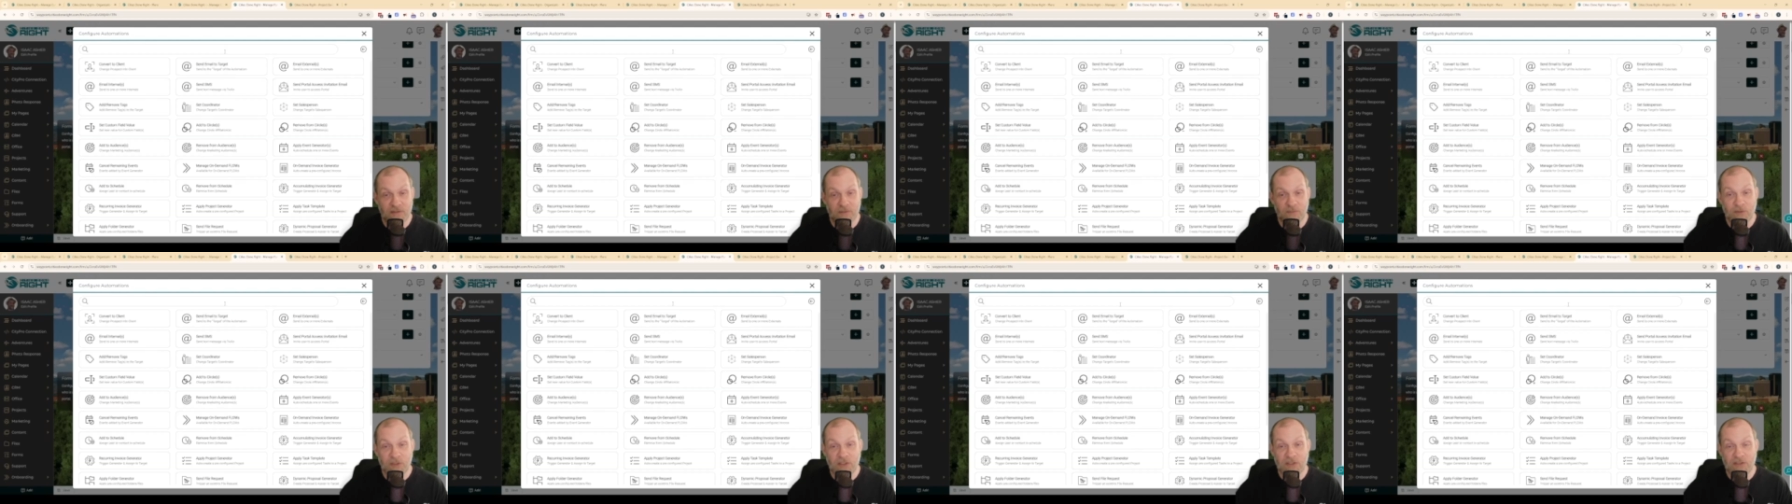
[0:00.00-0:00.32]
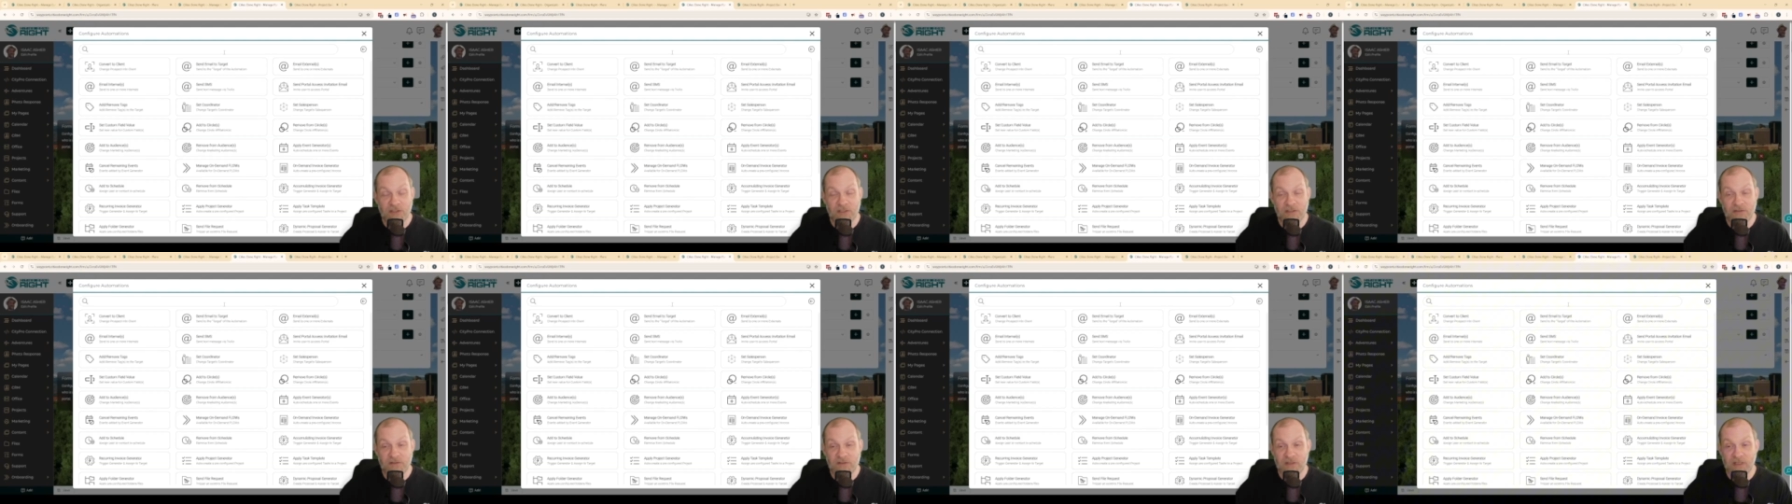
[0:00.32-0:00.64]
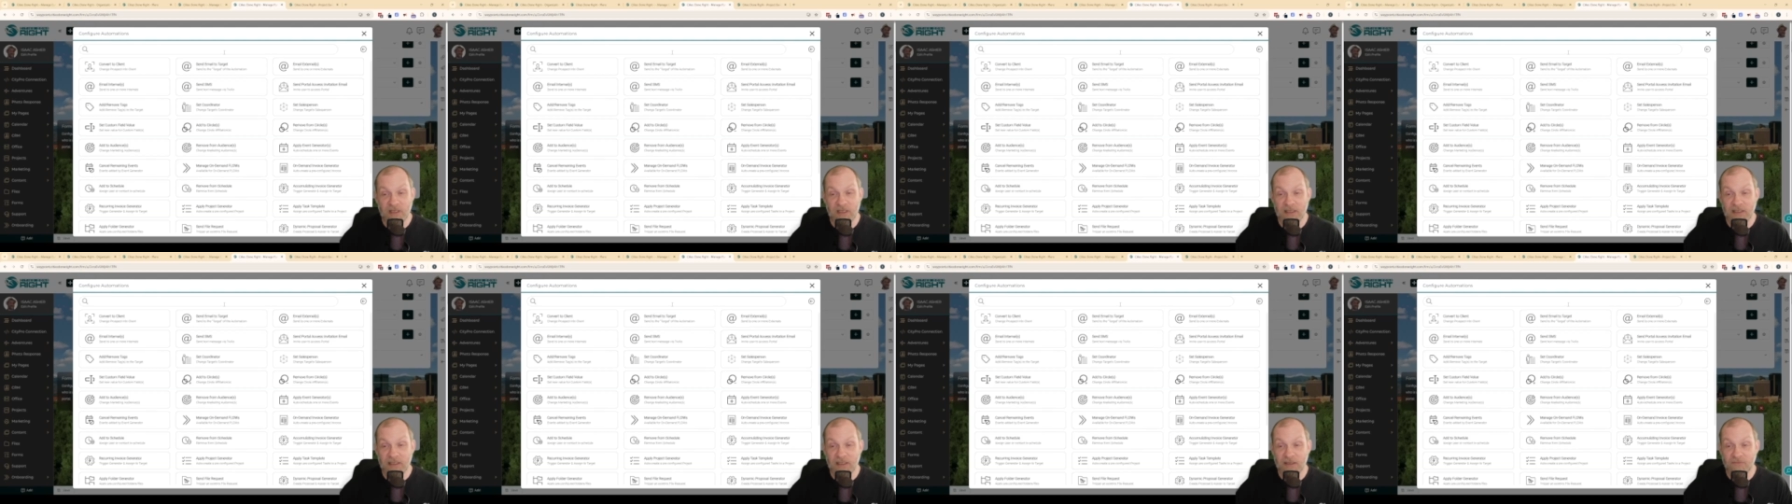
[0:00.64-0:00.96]
be just
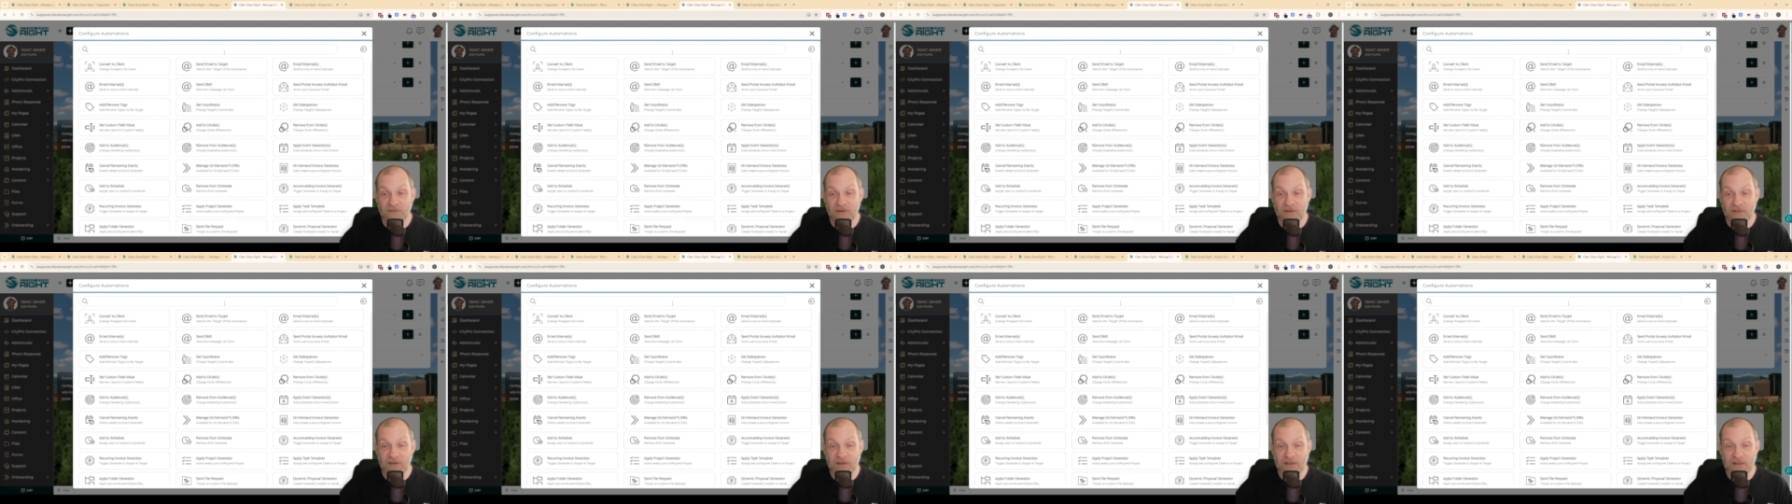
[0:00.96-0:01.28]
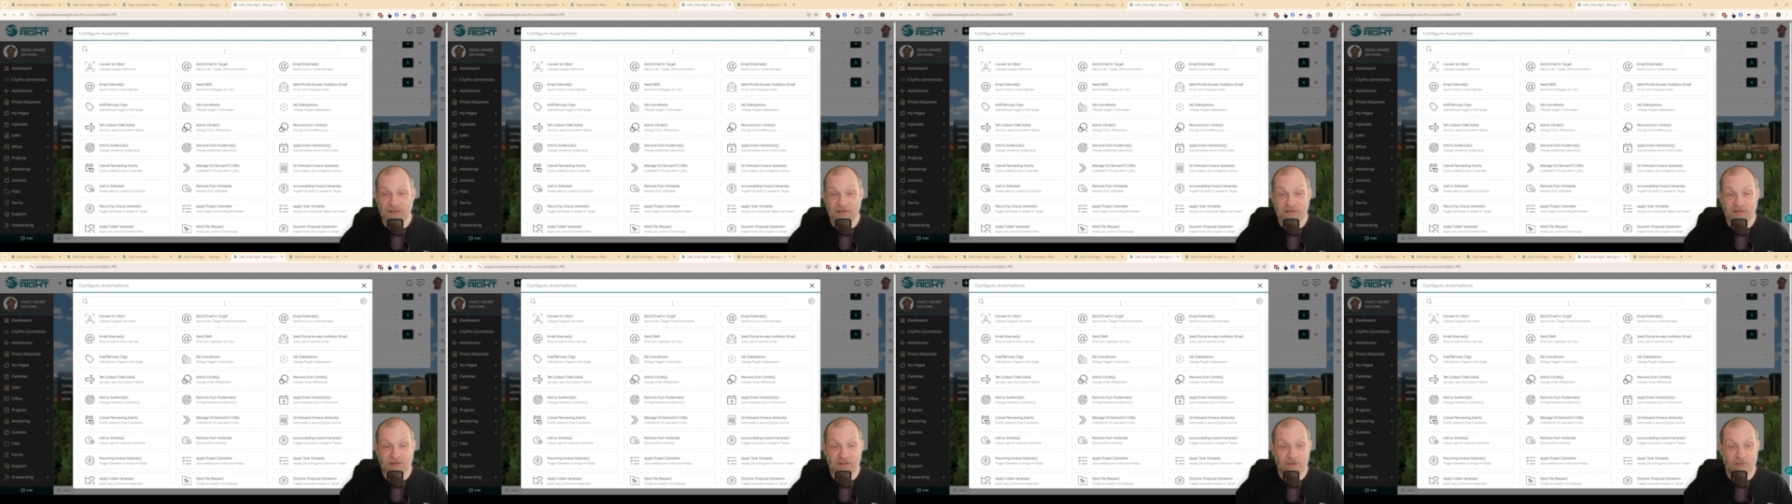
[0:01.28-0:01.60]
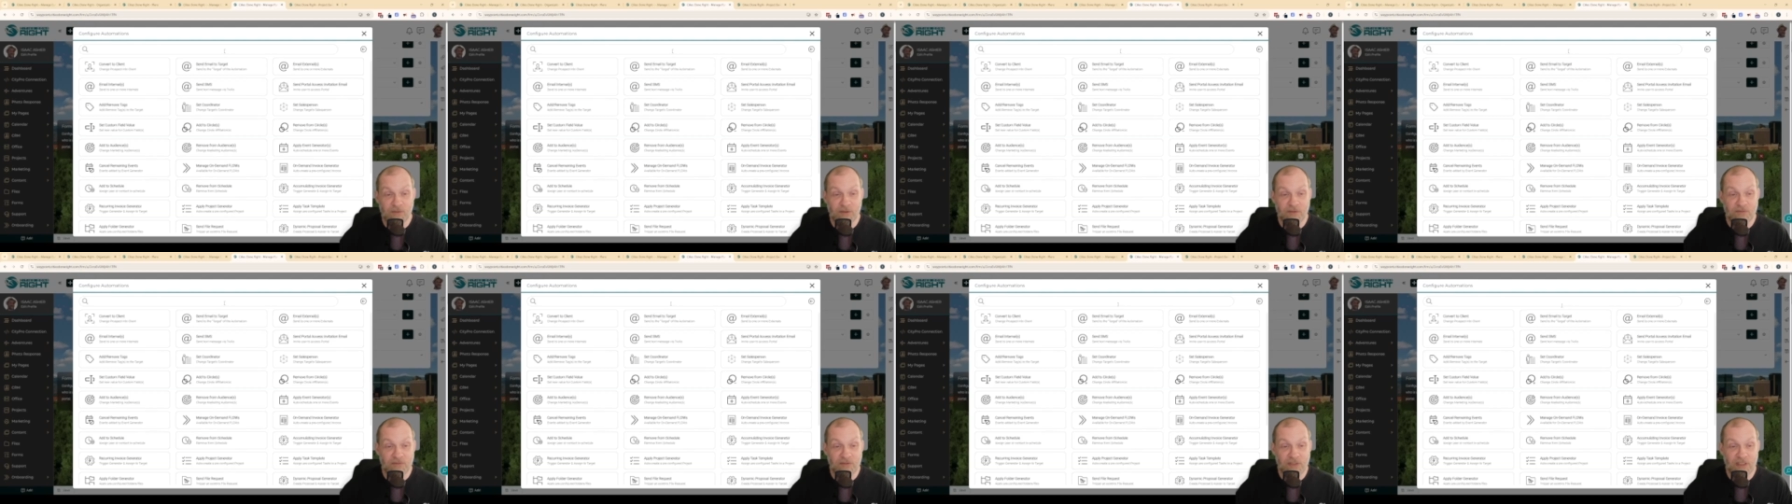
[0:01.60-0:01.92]
like everything else that
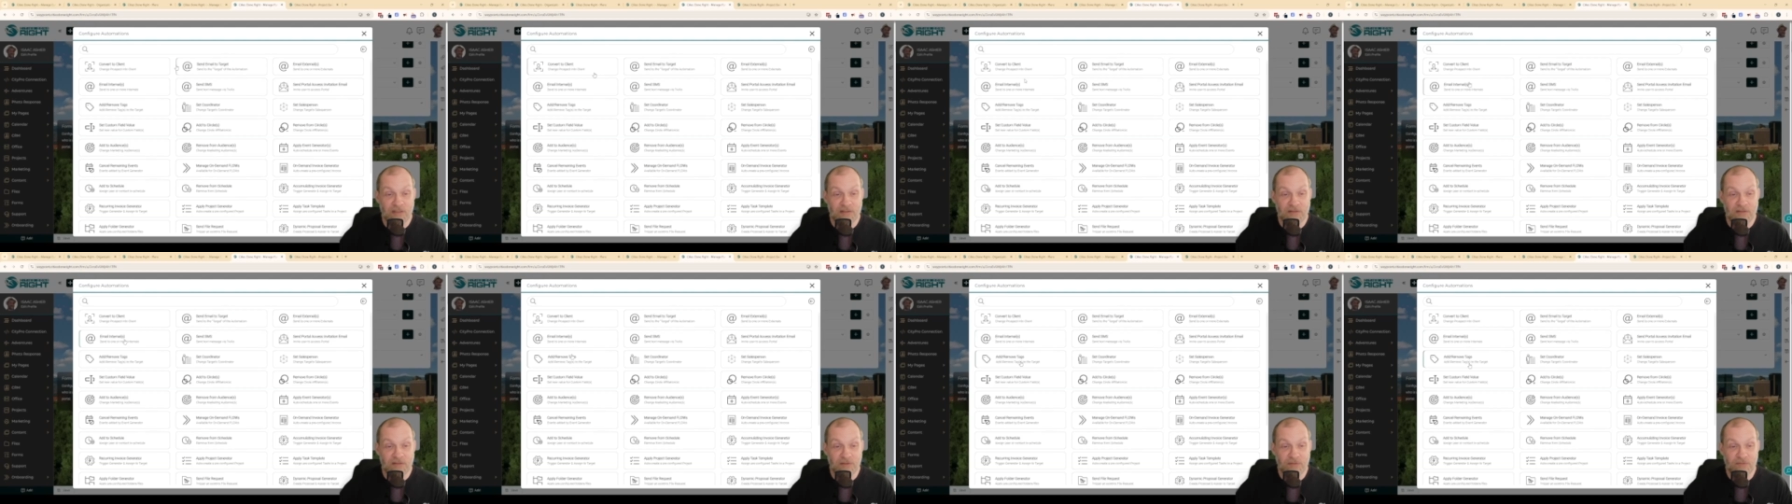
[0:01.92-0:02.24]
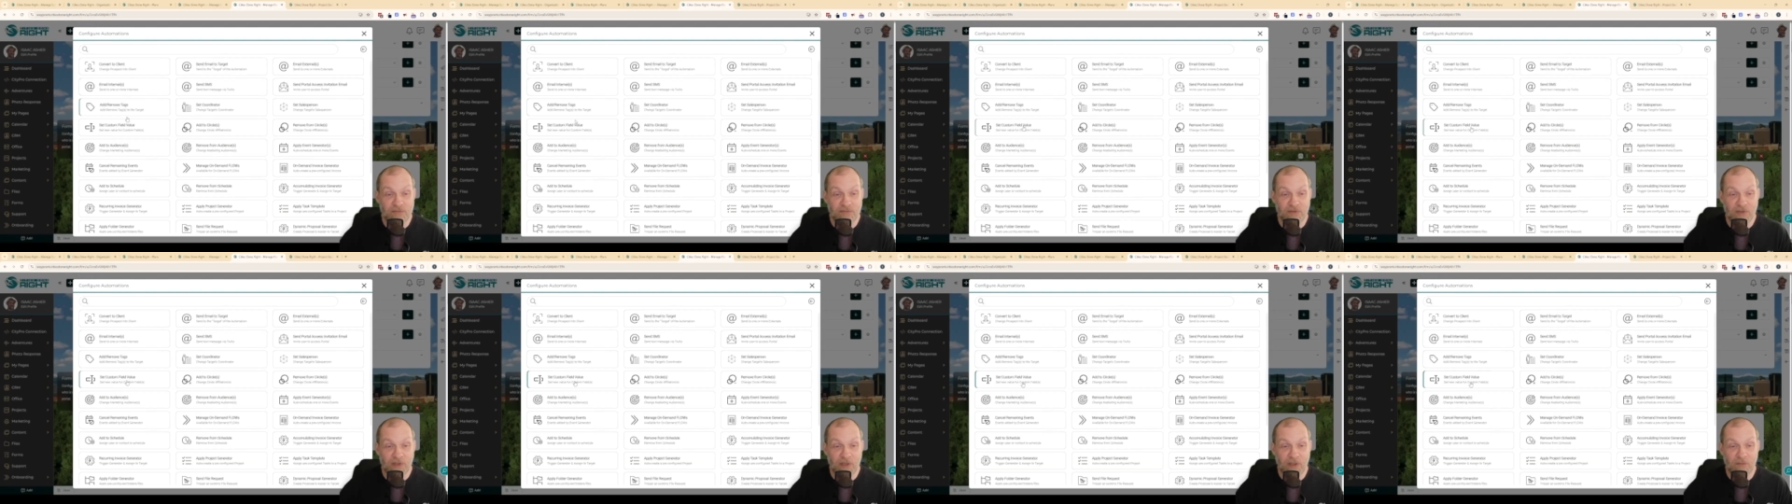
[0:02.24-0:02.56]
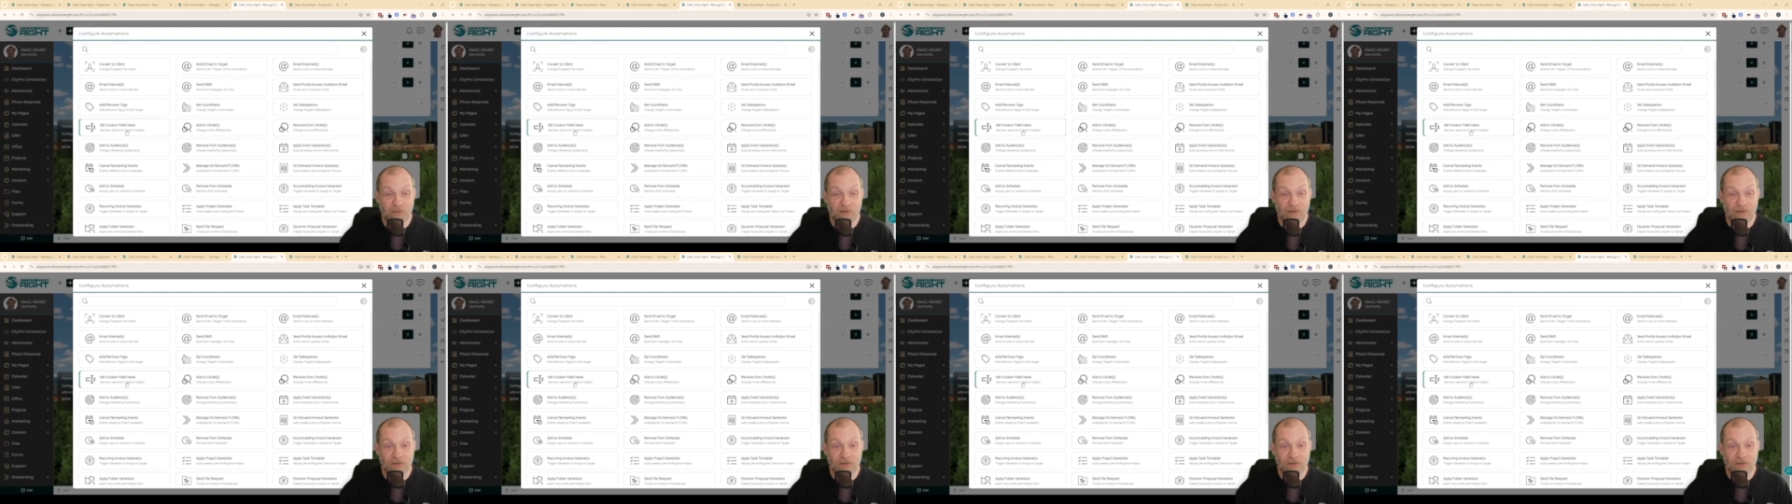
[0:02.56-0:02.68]
we've set so far. We'll